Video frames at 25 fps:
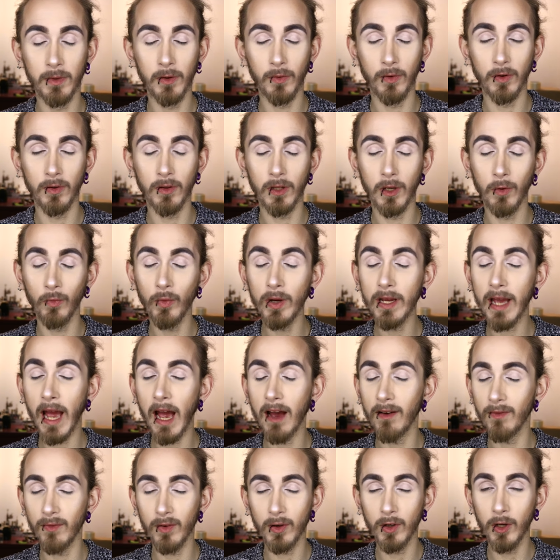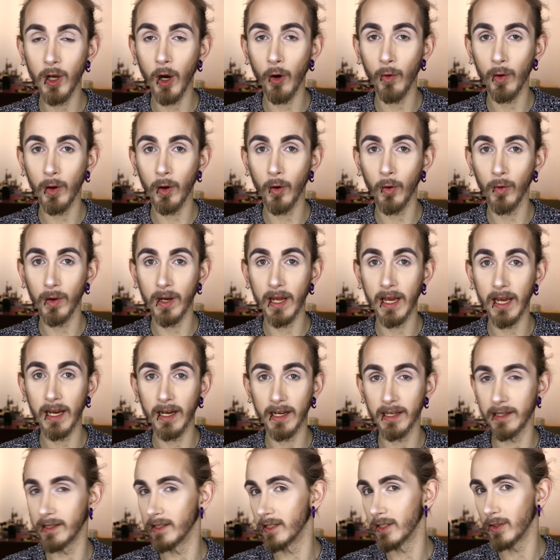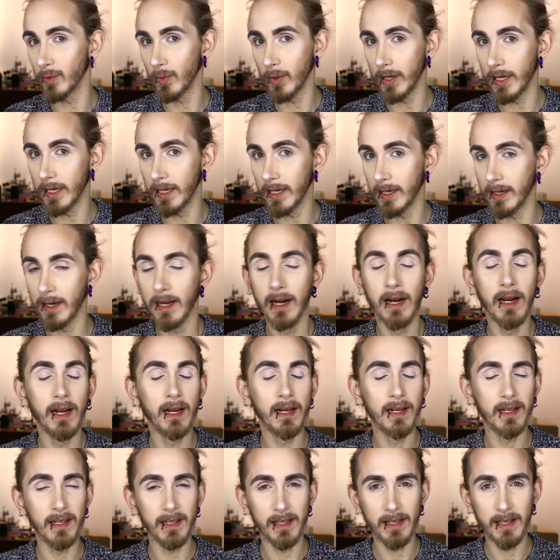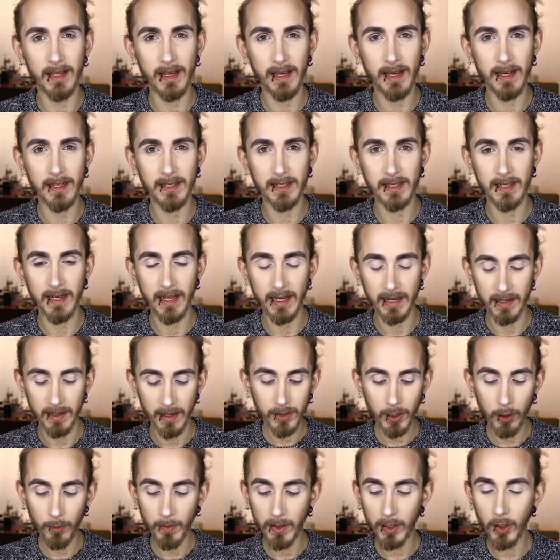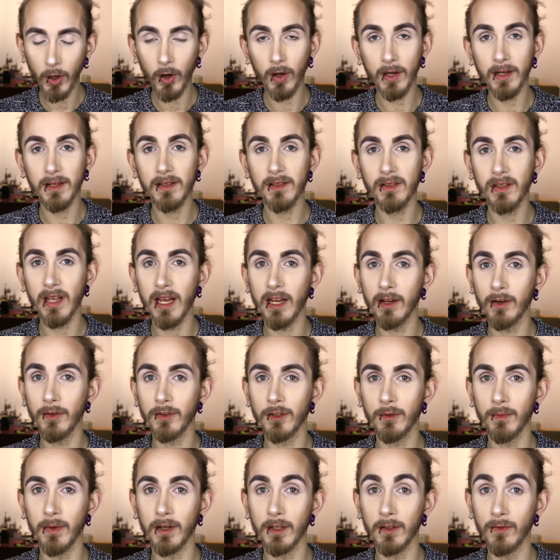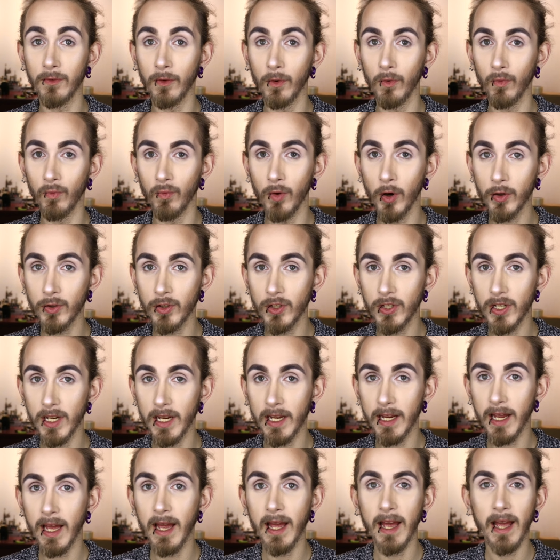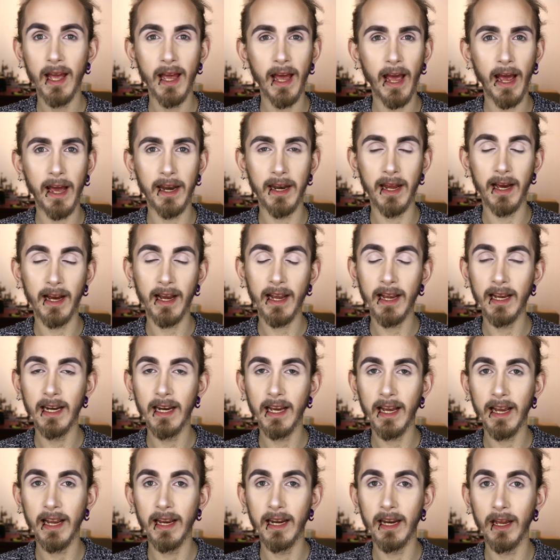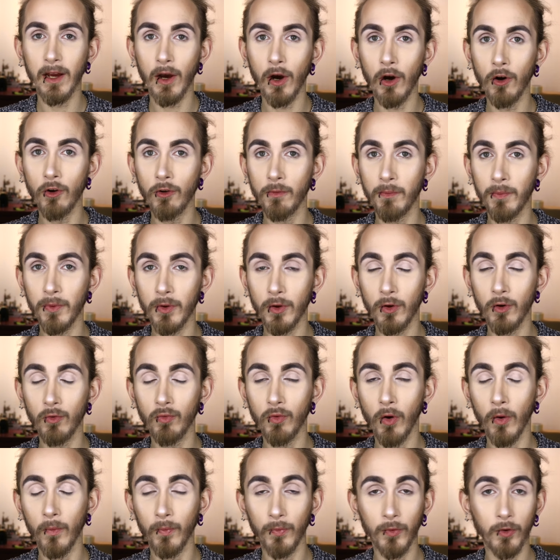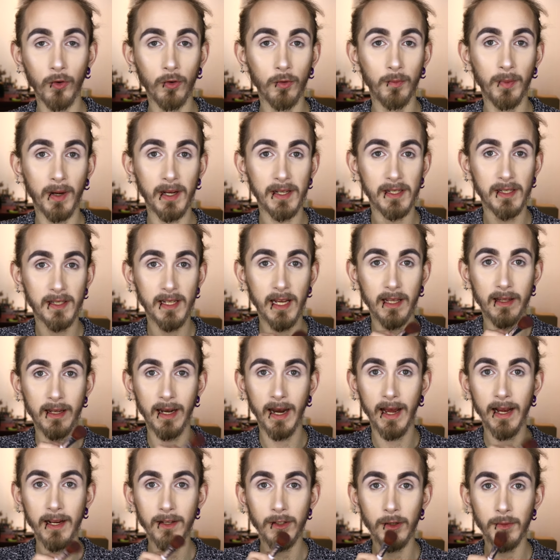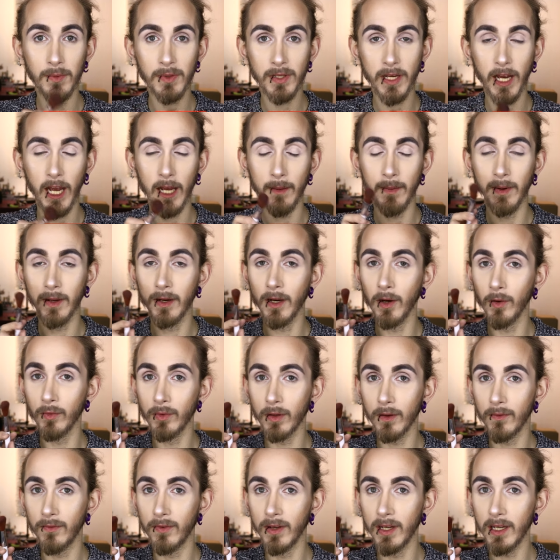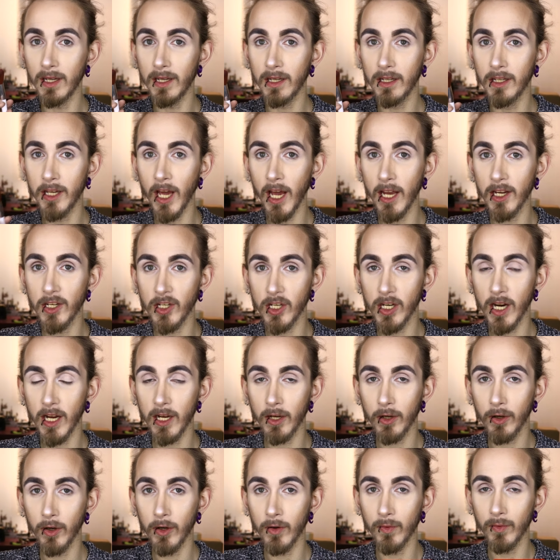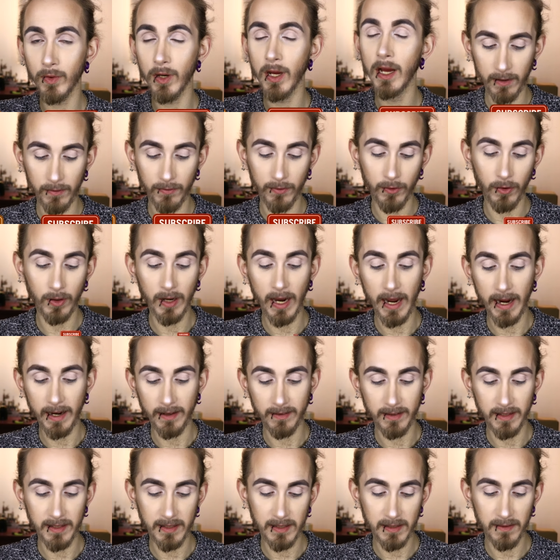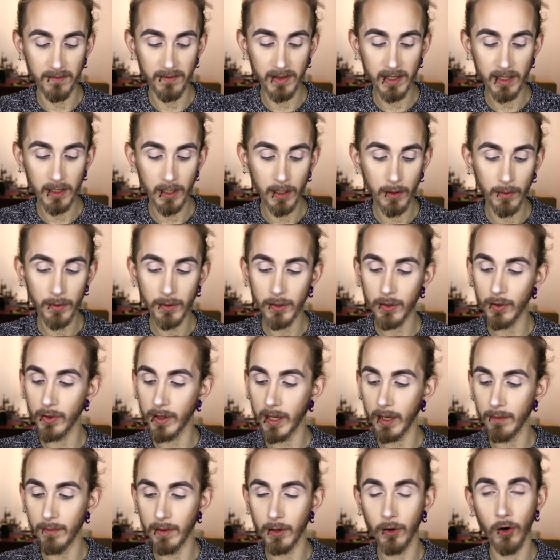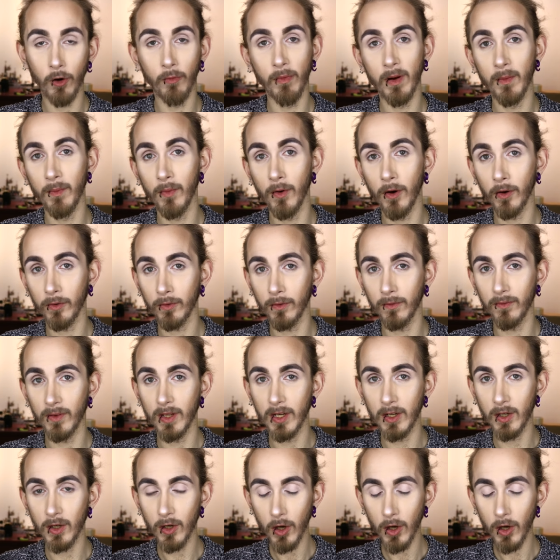community we have going on here in Sweden. Yes indeed. So my darlings, thank you so much for watching, and I really, really hope you want to press that like, subscribe and notification icon if you like this video, so you can become a part of the